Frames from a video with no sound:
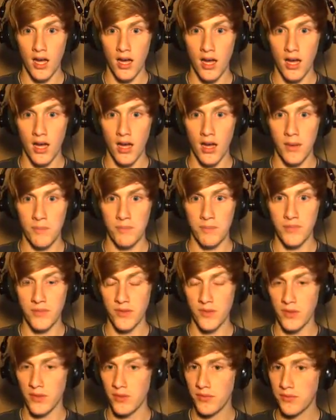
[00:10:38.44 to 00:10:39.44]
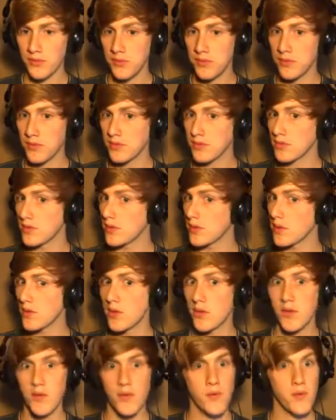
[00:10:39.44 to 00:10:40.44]
There are
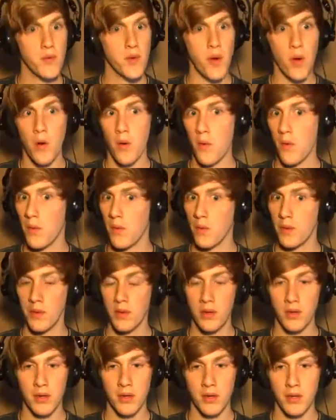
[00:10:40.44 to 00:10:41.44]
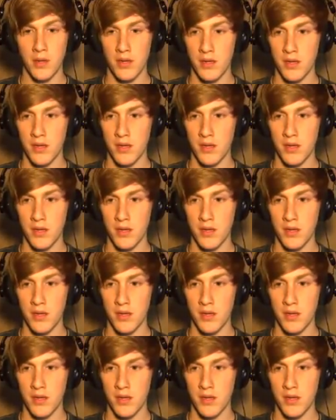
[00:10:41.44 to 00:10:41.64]
no observers here.